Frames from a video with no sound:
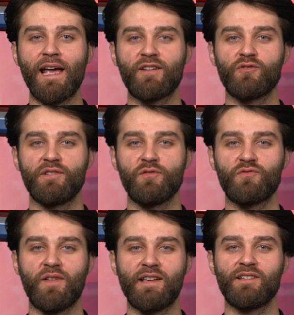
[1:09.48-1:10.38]
actual
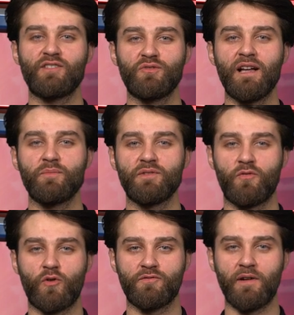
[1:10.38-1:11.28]
news fast and reliable
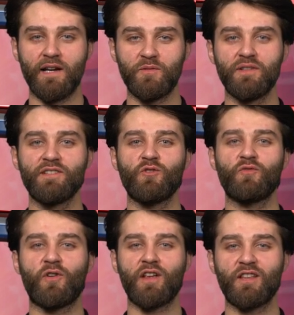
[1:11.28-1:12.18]
worldwide, please
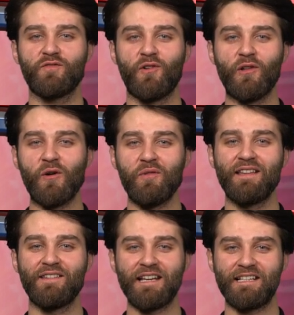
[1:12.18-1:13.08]
don't forget to follow
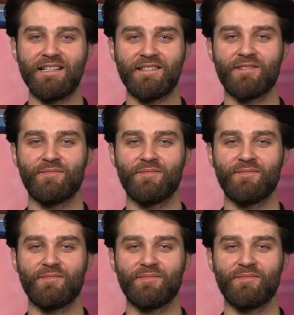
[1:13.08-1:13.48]
and like us.